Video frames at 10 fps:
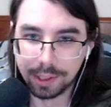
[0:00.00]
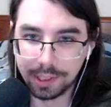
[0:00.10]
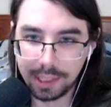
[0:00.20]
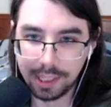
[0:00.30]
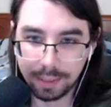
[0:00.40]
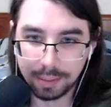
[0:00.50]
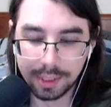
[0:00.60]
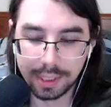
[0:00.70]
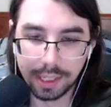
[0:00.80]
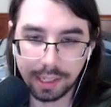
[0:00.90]

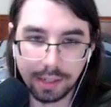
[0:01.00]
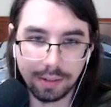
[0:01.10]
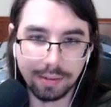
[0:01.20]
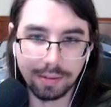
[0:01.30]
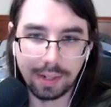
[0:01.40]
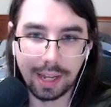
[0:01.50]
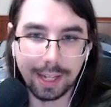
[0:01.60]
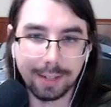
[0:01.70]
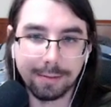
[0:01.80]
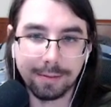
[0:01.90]
teams that don't
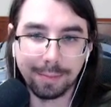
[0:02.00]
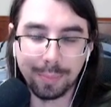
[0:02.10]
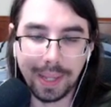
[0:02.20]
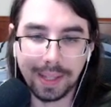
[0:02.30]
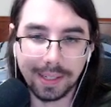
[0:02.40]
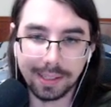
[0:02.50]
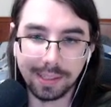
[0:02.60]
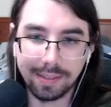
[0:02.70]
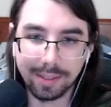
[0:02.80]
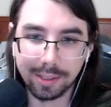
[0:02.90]
have melon on
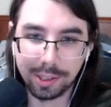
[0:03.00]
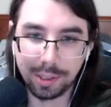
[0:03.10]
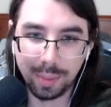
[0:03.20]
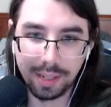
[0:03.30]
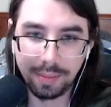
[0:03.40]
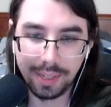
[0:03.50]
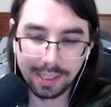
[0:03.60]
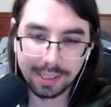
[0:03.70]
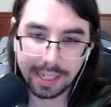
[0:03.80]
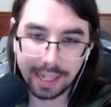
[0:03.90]
their vulture. But I mean,
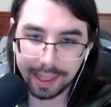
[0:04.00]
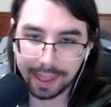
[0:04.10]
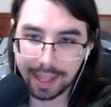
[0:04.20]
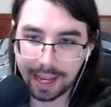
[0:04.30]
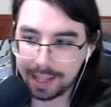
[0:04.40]
it's not that